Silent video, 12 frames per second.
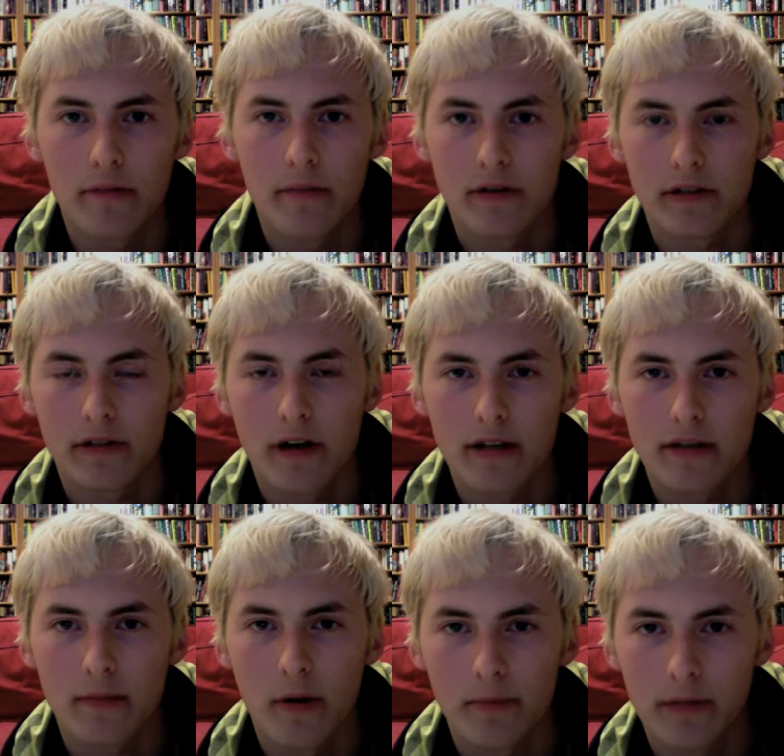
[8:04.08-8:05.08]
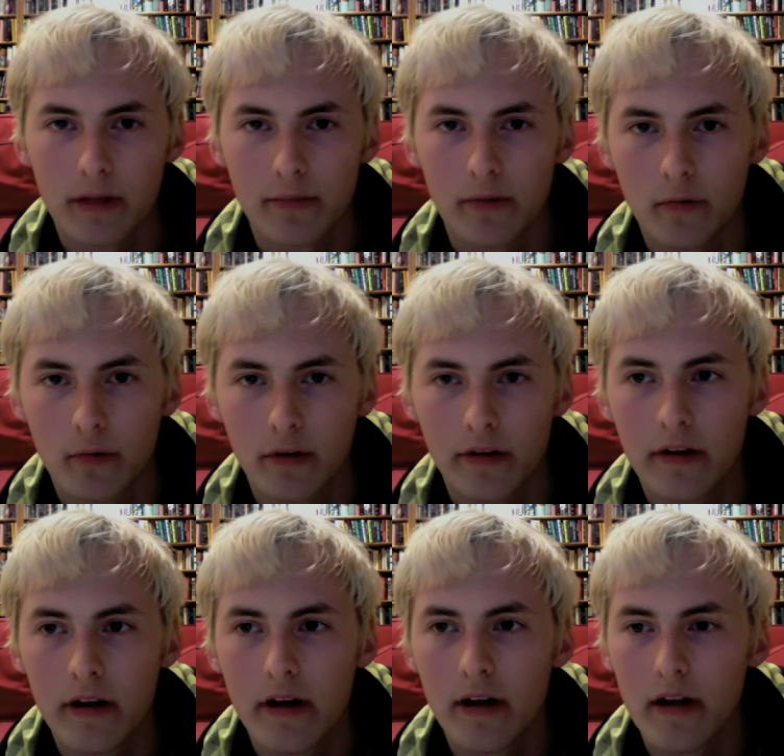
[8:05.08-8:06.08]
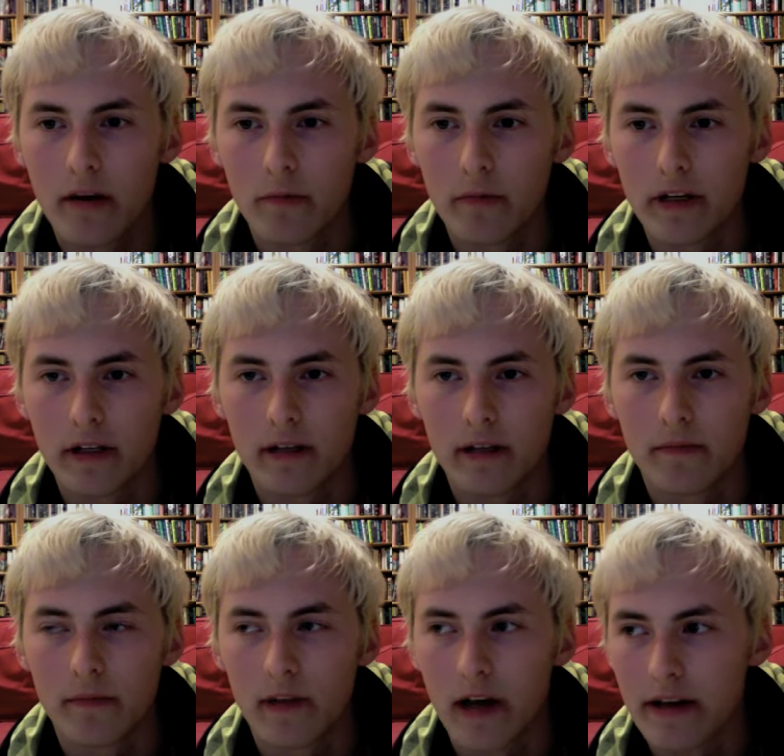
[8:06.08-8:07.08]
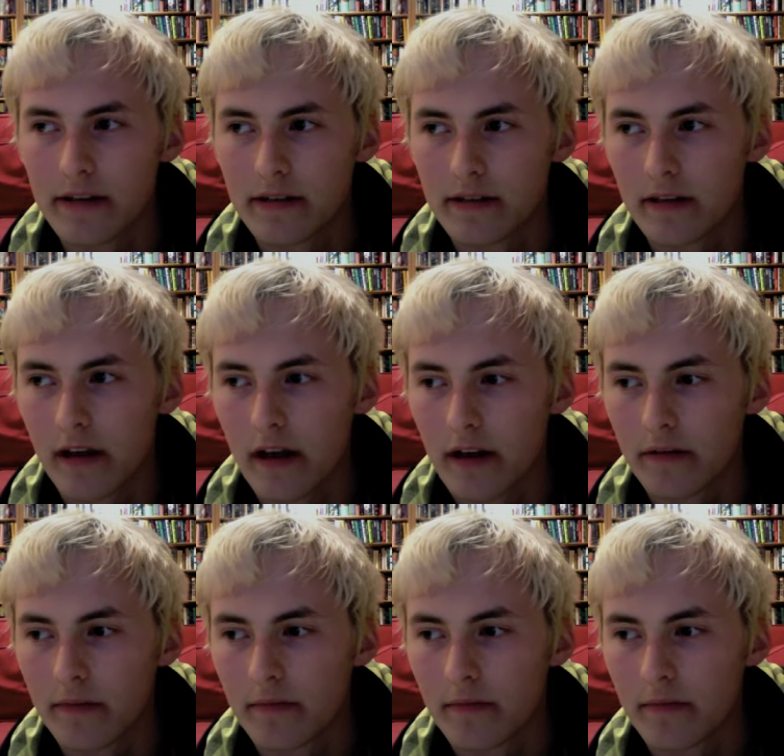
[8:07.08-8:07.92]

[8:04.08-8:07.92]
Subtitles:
most not smart people would realize. And